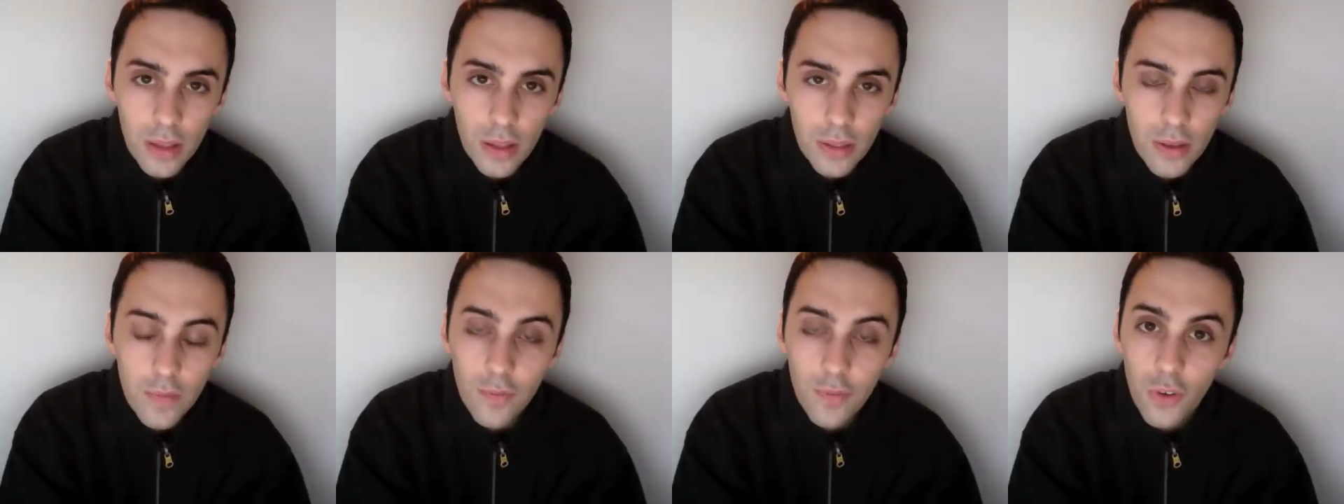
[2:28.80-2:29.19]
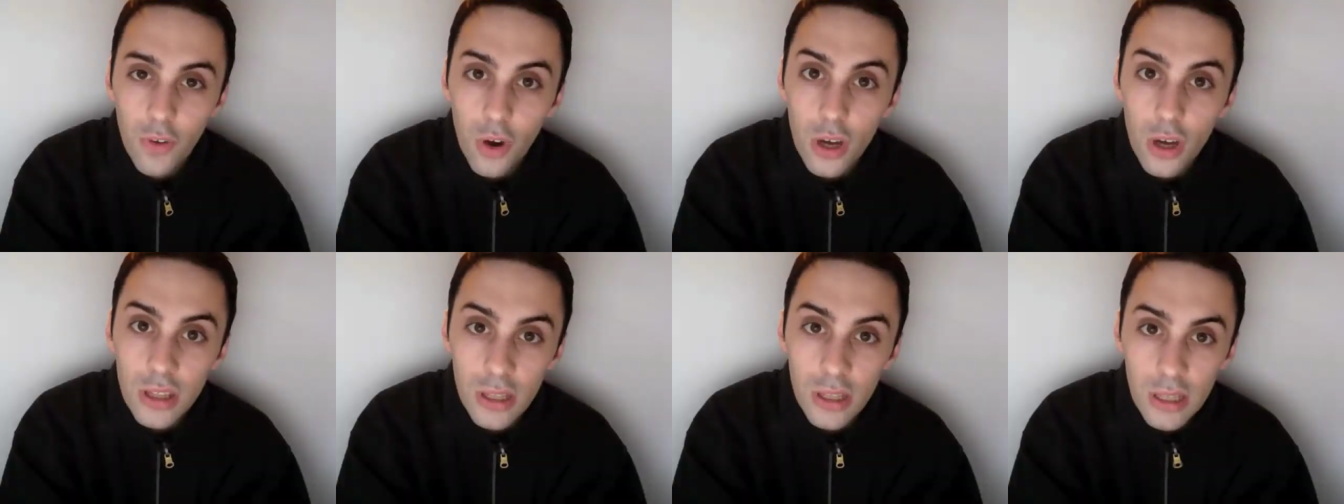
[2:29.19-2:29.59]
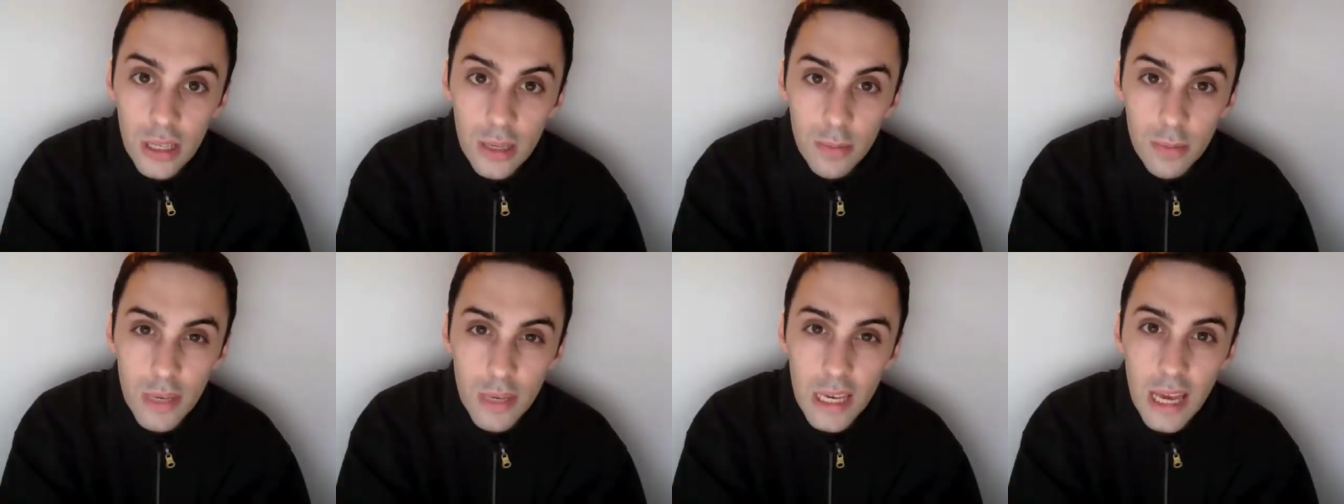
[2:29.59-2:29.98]
then finally,
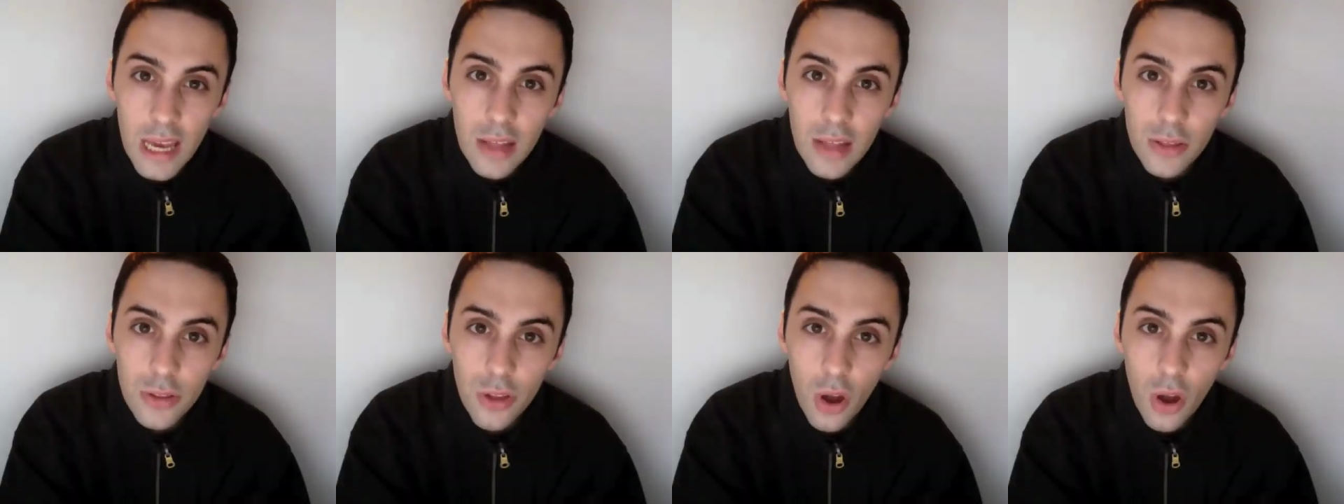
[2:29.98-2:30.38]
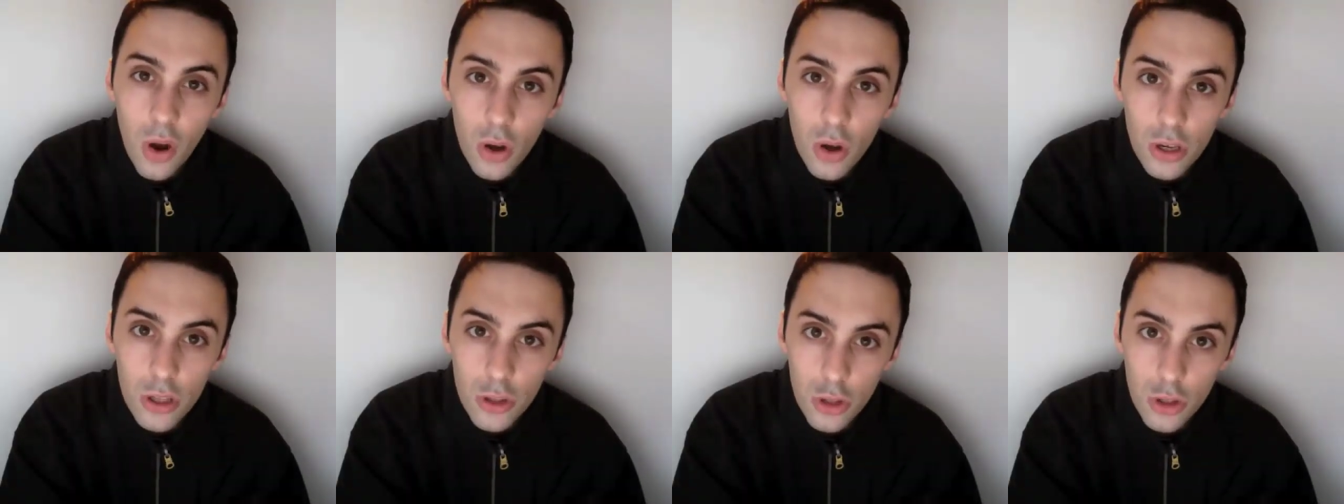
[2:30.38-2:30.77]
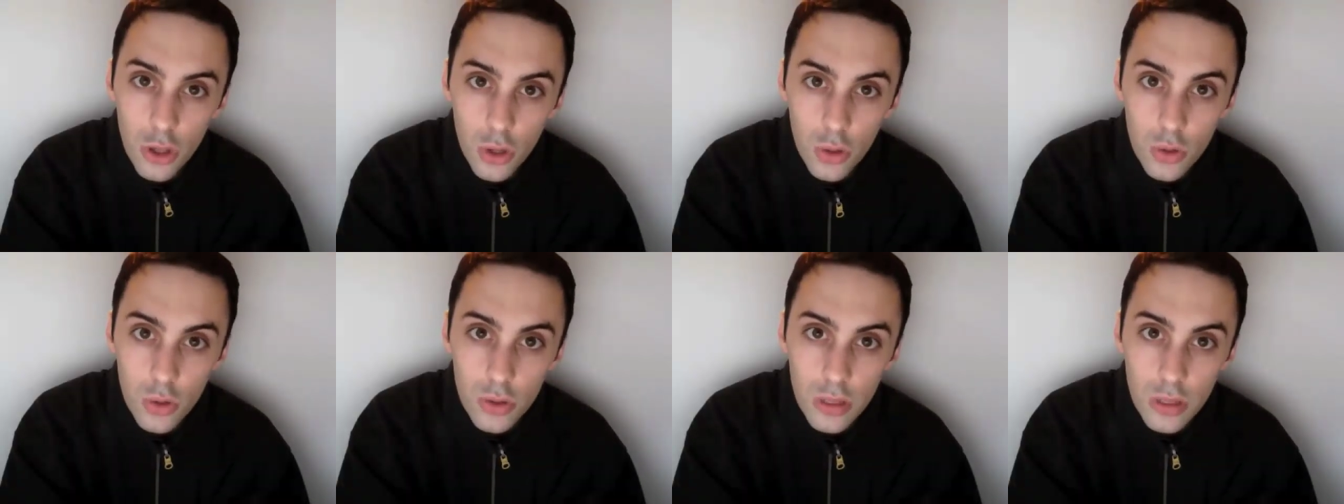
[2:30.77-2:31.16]
me and Dark
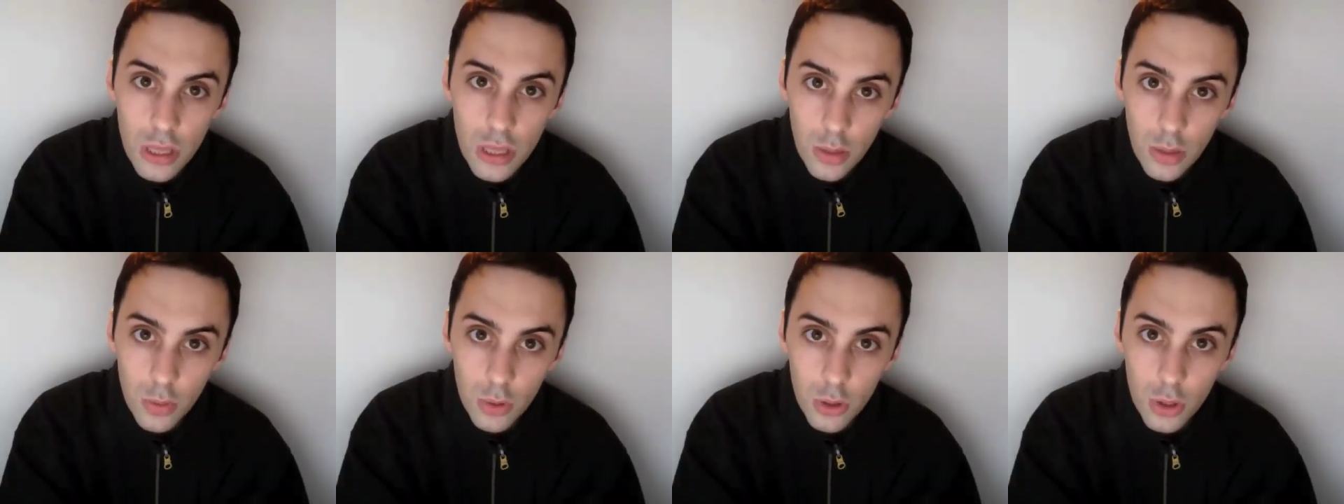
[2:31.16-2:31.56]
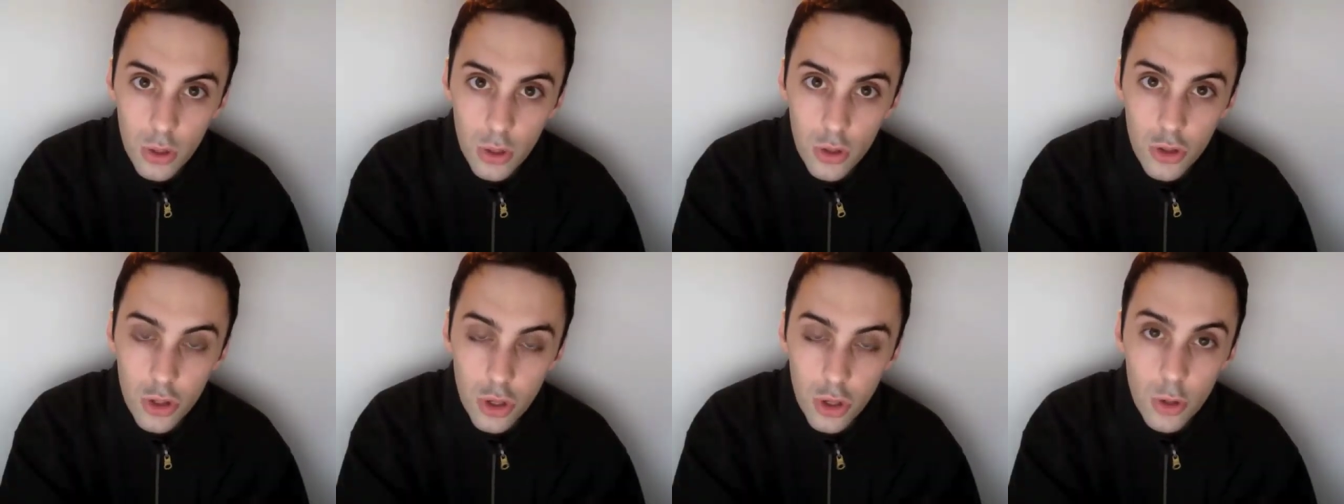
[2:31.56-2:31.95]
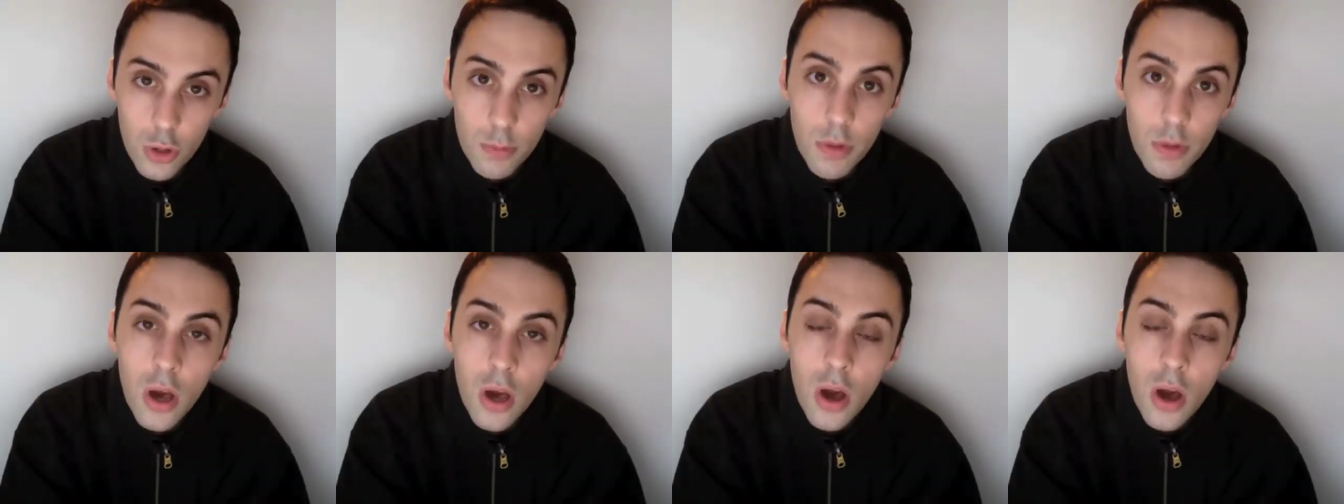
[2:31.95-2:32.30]
Newt here on YouTube